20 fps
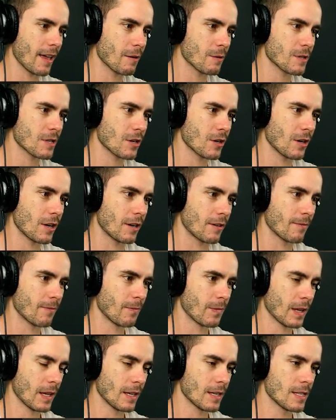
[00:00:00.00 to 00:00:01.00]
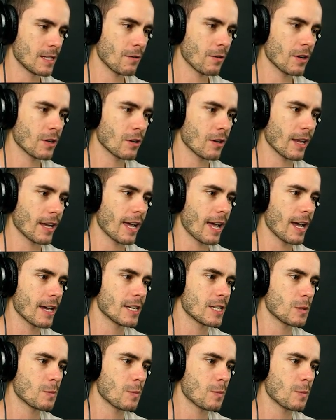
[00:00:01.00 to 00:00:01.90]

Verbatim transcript: That was good. So we can do like a head